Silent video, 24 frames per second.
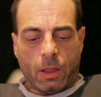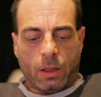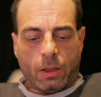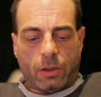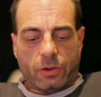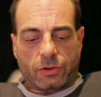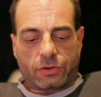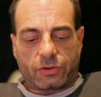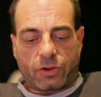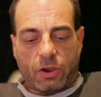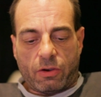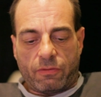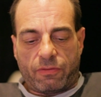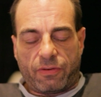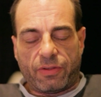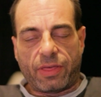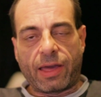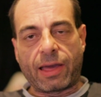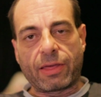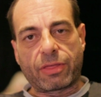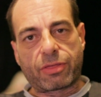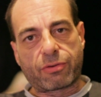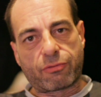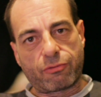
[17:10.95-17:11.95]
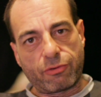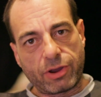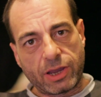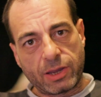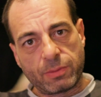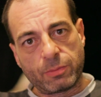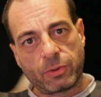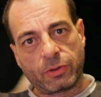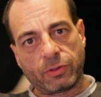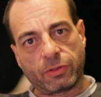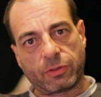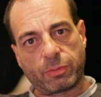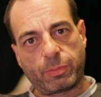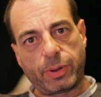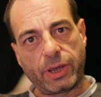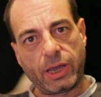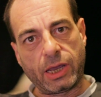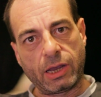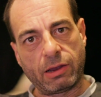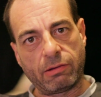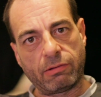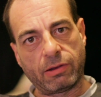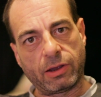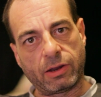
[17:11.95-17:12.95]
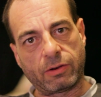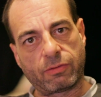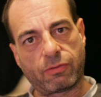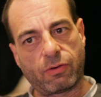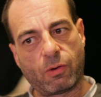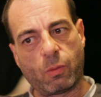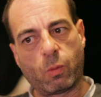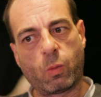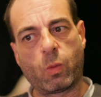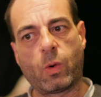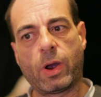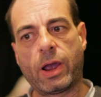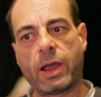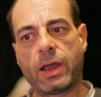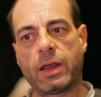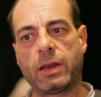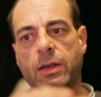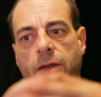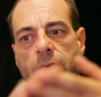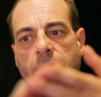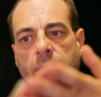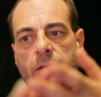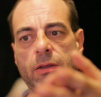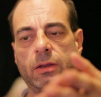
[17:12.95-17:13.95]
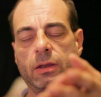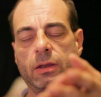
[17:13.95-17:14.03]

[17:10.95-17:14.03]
So for that 3-month period from when